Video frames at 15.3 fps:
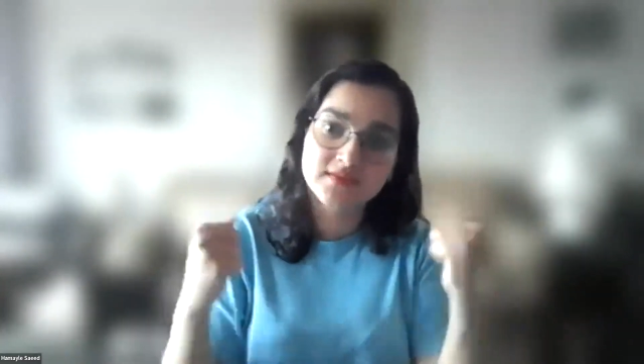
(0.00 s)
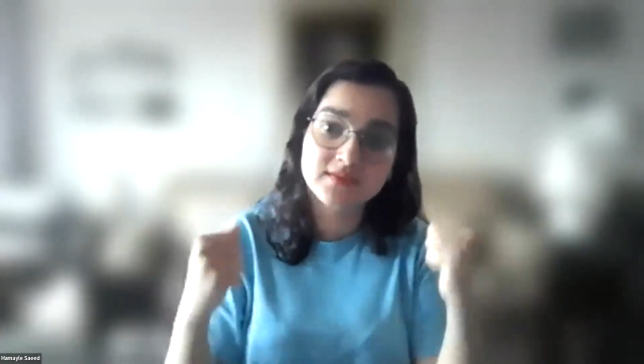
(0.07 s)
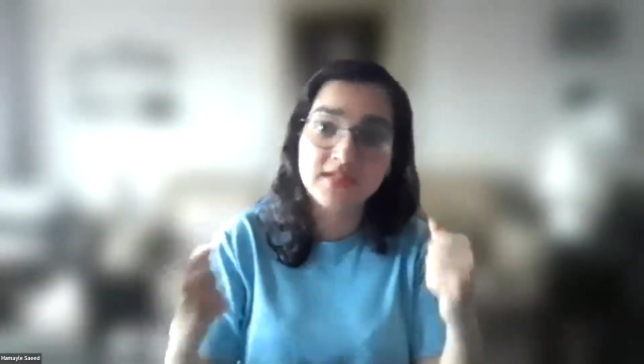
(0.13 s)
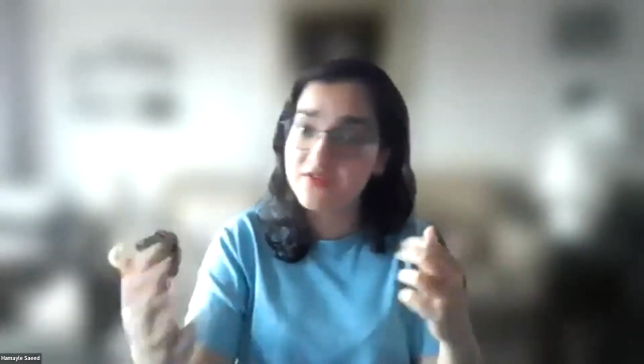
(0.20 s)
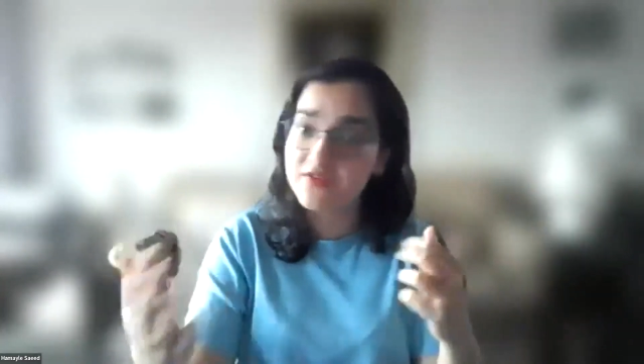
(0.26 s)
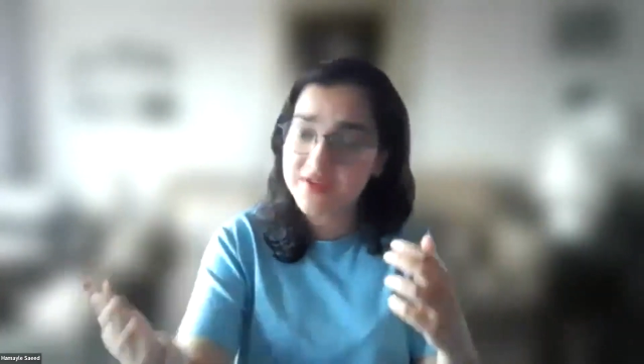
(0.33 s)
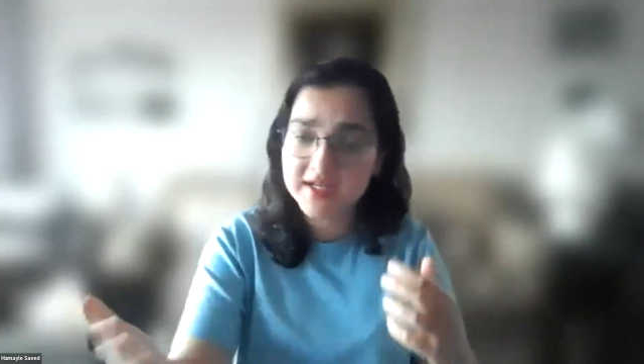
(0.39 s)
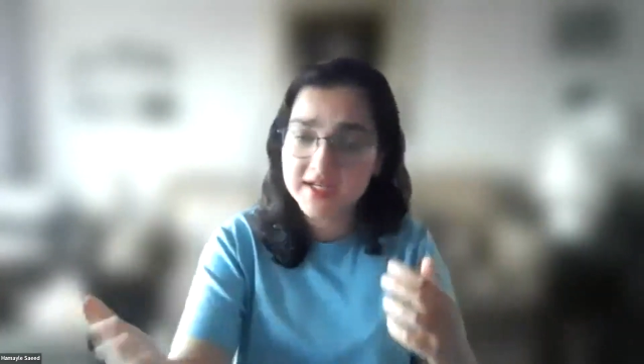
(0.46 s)

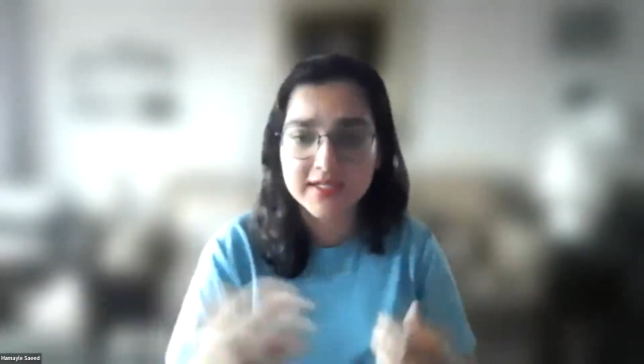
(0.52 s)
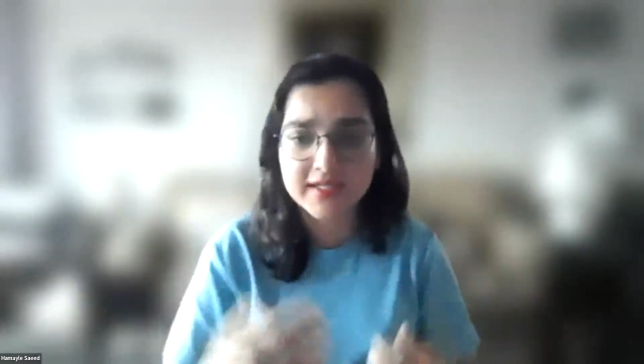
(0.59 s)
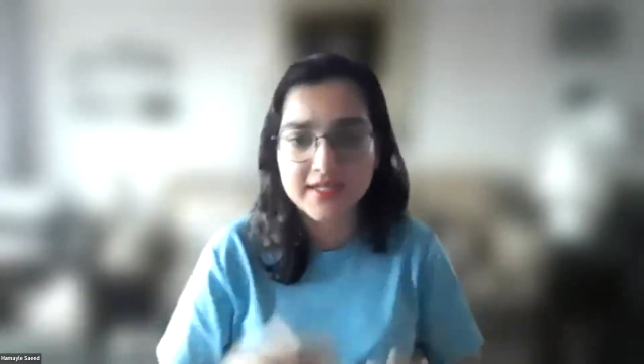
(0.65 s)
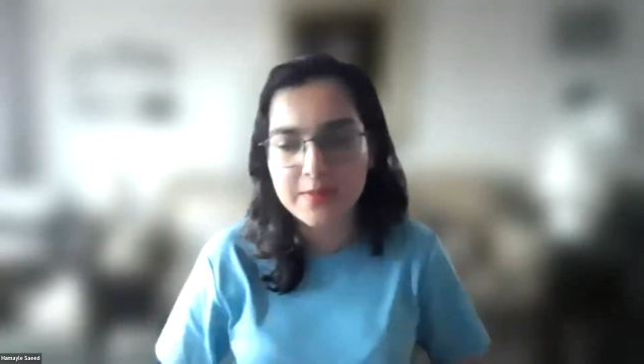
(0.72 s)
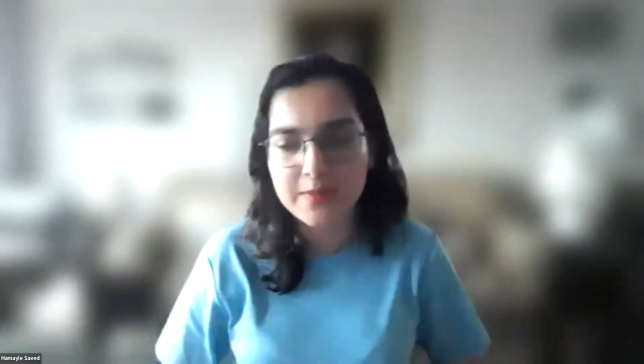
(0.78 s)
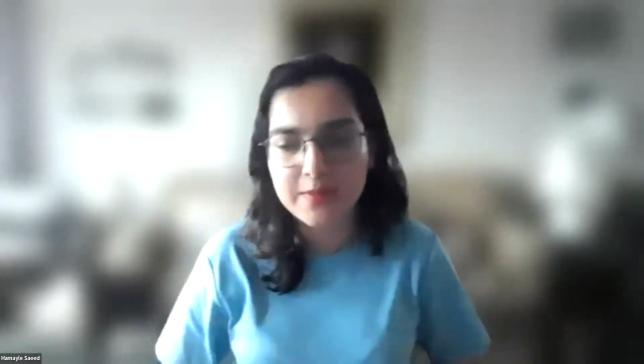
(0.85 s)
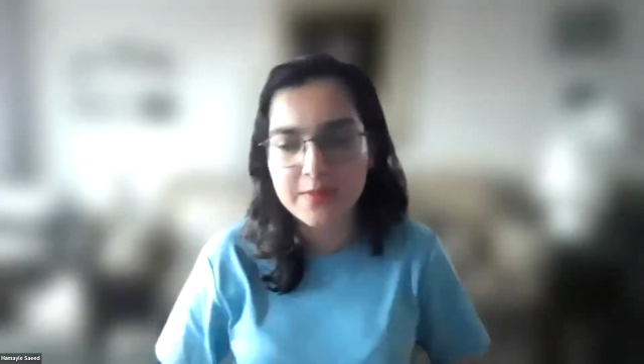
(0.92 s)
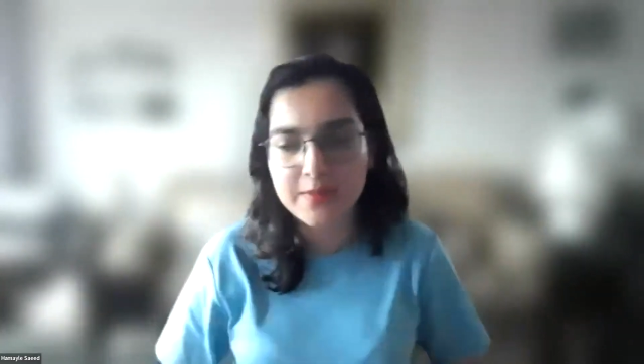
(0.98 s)
Definitely,
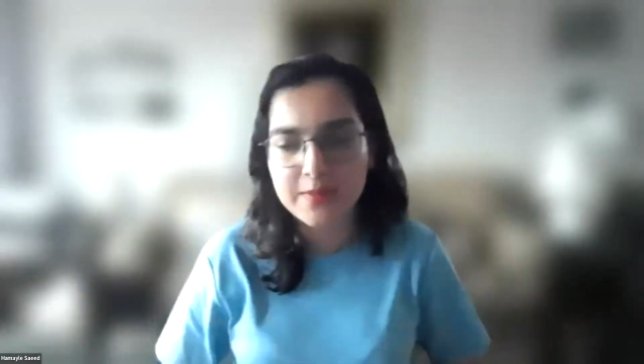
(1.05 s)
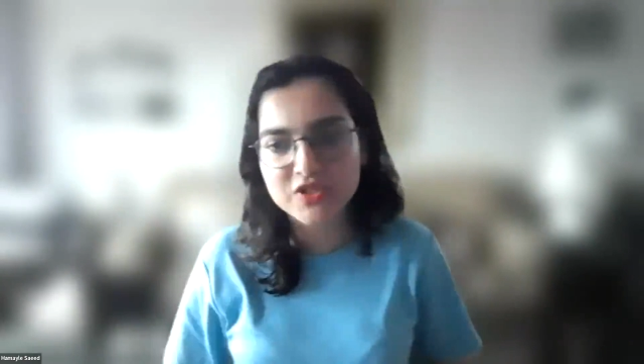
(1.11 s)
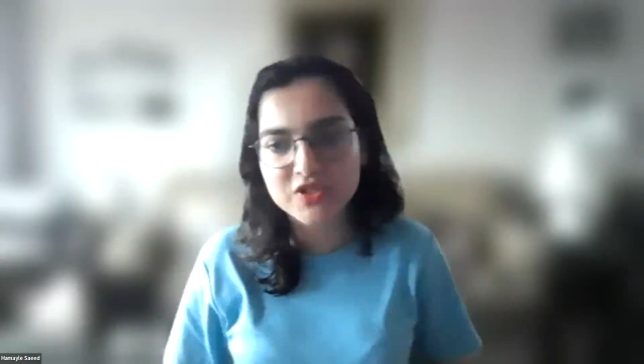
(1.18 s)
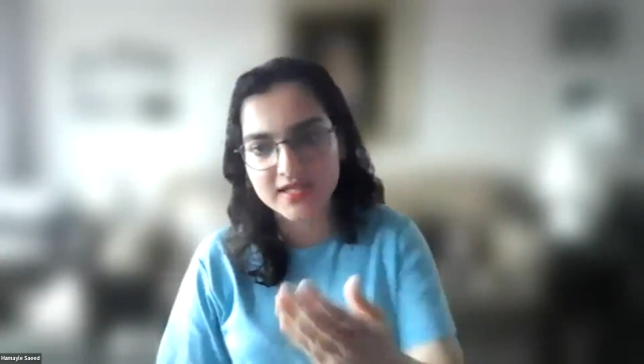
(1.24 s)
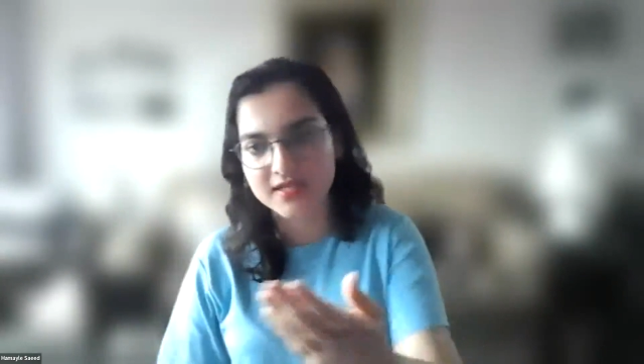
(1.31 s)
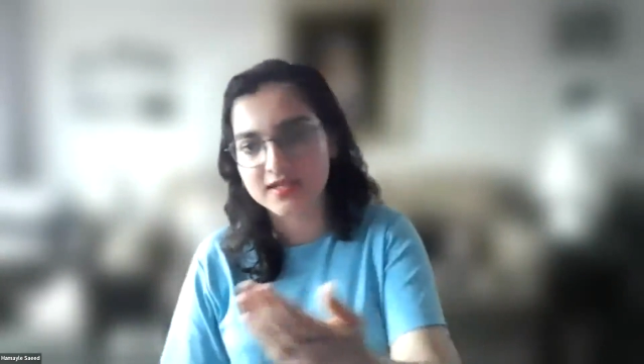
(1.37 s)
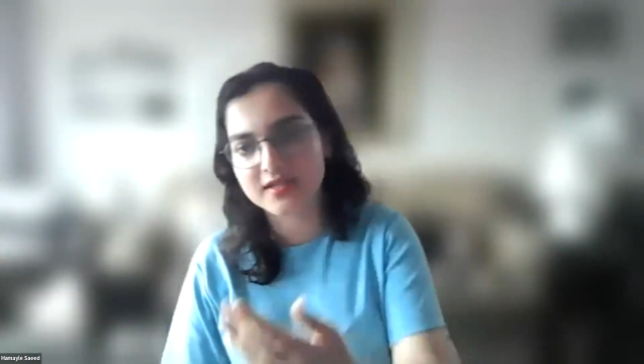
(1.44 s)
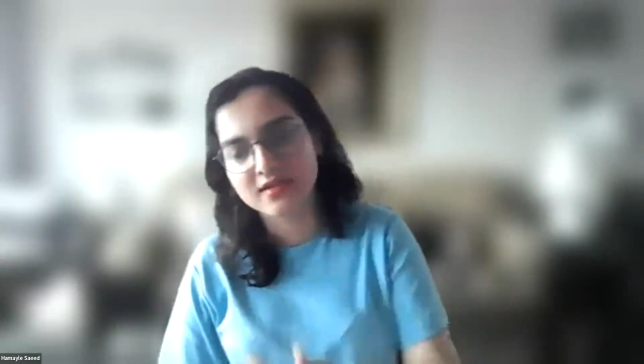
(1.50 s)
epigenetic